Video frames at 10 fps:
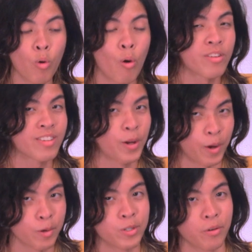north to
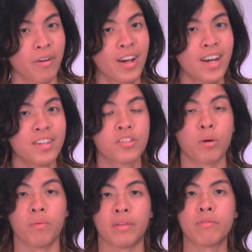go to,
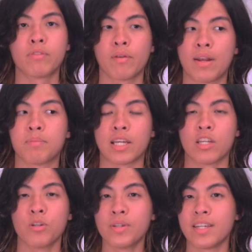so they've developed a
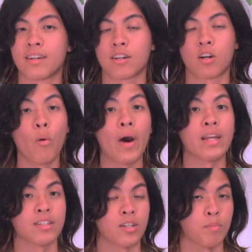unique co-ed